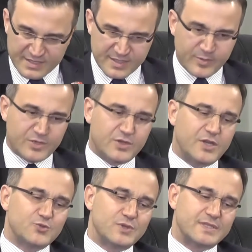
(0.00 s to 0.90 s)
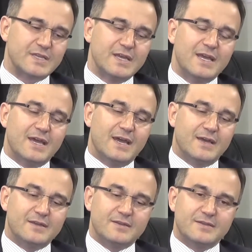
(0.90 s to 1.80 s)
Some other countries. Yeah.
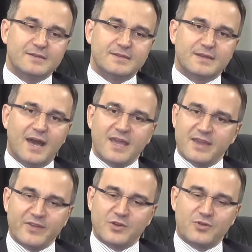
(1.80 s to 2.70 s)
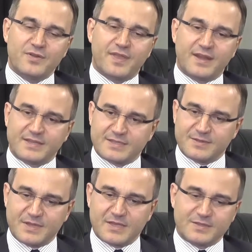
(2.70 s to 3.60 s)
I even heard that as
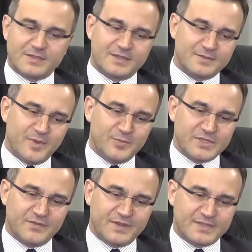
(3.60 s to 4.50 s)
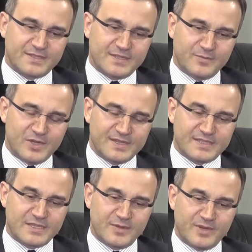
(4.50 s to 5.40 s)
the members of this Middle
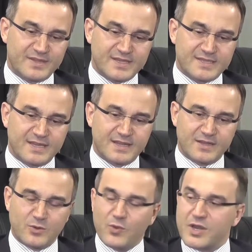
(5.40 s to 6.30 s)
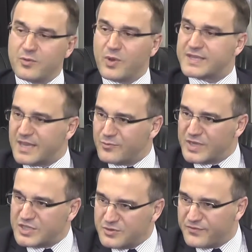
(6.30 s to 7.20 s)
Eastern community, they said that what can
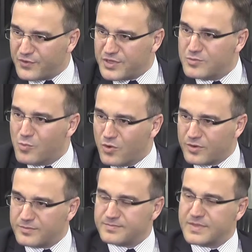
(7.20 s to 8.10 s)
we do for you more?